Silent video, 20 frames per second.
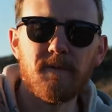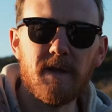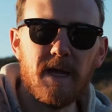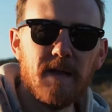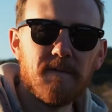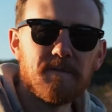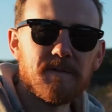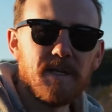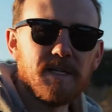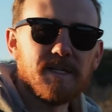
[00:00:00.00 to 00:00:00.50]

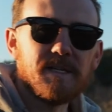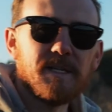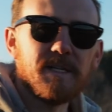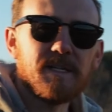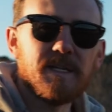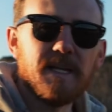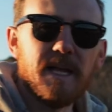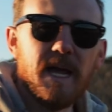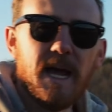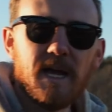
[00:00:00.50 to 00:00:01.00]

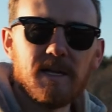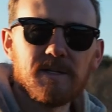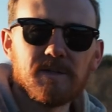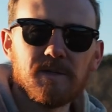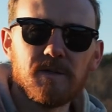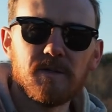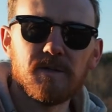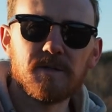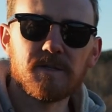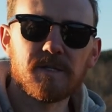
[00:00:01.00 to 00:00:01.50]
FJ60
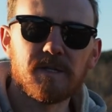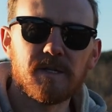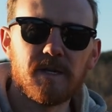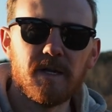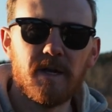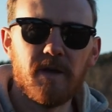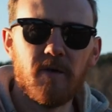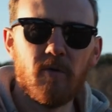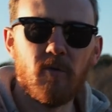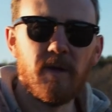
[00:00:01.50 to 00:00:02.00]
axles
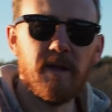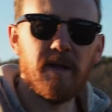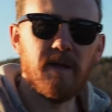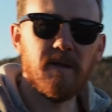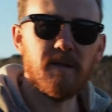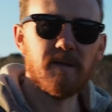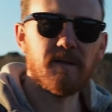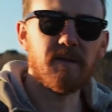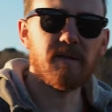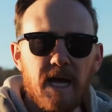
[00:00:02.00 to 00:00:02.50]

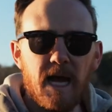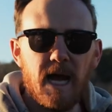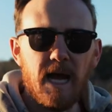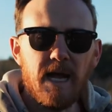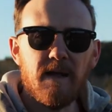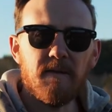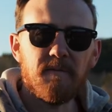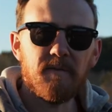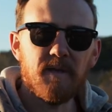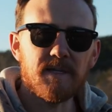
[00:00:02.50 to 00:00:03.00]
with
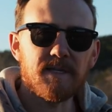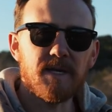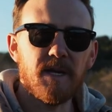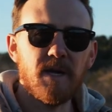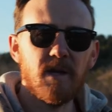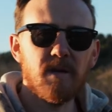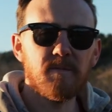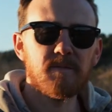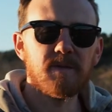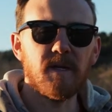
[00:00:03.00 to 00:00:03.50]
IFS
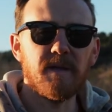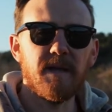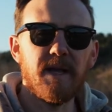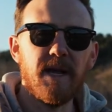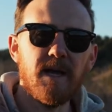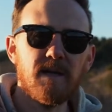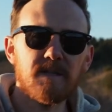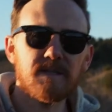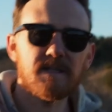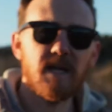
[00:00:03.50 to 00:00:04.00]
hubs on the
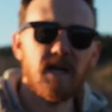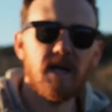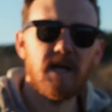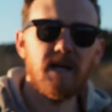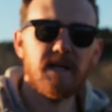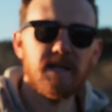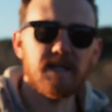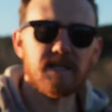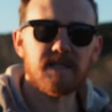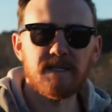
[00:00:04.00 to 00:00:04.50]

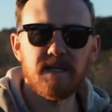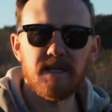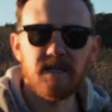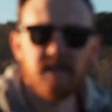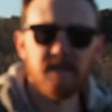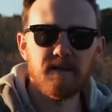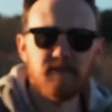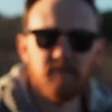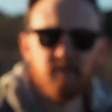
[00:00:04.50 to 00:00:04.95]
outside, extending,